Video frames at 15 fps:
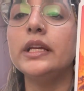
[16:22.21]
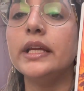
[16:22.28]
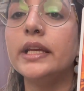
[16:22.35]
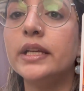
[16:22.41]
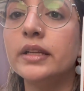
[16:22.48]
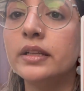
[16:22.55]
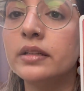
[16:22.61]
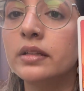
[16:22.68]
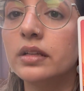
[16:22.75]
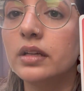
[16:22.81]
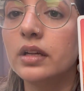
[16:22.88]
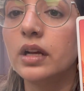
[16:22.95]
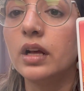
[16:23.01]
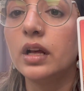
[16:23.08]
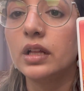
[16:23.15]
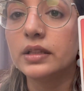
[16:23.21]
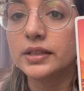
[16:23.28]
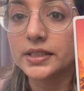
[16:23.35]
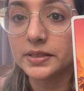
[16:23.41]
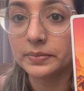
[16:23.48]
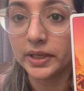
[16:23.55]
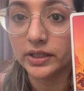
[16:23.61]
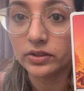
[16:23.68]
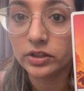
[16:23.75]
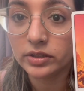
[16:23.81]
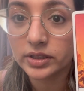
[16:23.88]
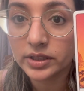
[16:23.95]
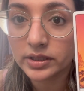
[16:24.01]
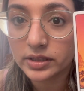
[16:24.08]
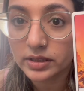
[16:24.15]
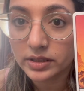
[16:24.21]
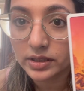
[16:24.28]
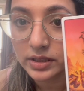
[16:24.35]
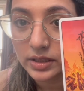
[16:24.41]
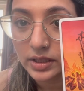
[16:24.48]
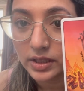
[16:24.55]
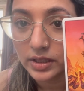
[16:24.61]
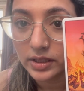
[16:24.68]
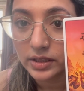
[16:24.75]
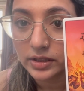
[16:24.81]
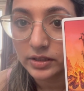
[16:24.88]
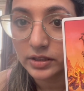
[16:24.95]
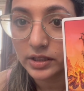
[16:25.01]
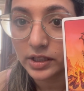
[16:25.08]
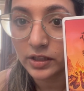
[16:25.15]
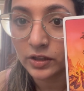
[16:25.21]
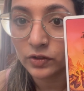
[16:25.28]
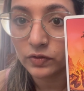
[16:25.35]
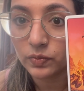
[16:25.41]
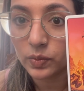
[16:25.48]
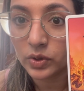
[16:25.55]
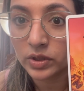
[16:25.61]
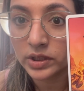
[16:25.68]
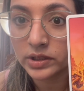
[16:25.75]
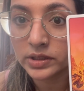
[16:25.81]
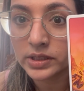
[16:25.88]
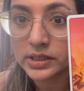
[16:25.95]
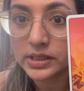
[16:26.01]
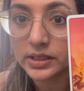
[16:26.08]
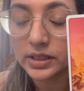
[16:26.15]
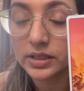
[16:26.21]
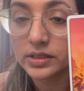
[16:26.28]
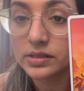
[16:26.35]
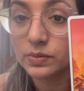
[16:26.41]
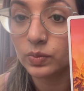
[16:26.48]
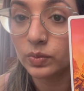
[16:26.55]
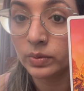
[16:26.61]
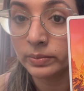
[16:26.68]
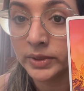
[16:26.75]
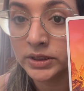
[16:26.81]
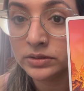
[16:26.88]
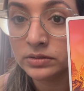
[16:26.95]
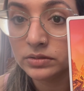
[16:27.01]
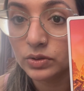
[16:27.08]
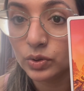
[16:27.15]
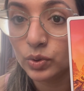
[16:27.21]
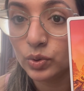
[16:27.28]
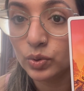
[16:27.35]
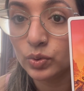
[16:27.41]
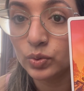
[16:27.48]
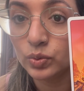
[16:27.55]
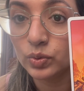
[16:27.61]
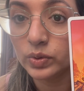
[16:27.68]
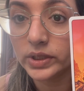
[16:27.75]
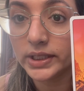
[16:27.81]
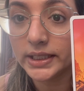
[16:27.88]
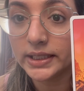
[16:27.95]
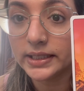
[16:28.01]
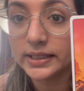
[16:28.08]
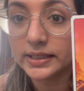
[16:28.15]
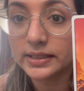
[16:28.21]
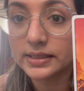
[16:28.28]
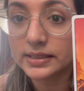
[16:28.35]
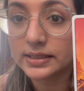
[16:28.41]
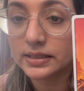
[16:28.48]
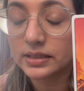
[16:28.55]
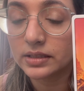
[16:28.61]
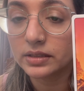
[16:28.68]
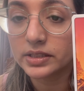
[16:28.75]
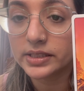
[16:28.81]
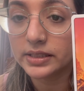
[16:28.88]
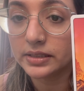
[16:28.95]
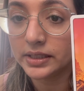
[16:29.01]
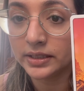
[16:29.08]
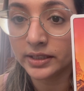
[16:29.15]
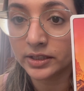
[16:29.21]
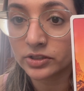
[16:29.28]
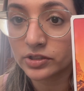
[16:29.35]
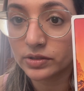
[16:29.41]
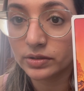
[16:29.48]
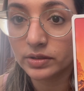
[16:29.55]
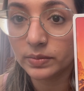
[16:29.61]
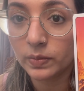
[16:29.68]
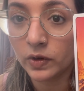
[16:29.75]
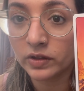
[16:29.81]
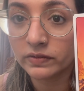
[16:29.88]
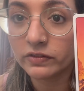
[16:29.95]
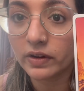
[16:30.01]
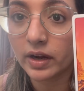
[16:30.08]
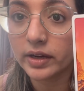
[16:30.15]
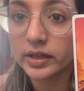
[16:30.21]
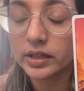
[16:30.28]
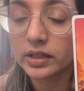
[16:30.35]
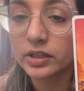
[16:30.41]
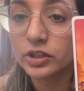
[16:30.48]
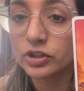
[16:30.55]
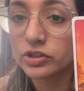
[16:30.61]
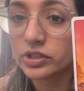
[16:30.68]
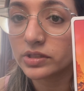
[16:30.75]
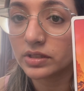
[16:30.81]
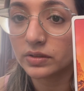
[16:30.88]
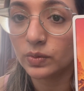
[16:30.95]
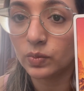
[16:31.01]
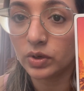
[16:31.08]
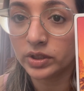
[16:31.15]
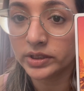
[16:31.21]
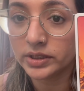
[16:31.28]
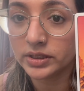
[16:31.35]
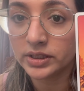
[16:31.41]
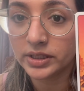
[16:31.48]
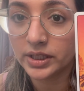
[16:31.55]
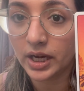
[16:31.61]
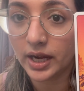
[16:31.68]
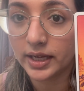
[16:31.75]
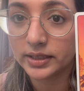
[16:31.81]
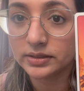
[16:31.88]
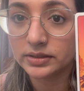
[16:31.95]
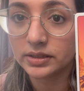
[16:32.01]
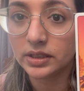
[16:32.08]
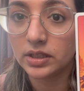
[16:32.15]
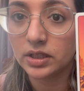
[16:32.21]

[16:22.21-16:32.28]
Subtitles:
In This Might Hurt, the King of Wands is a woman who is sitting next to her bonfire. She's got a wand in her hand,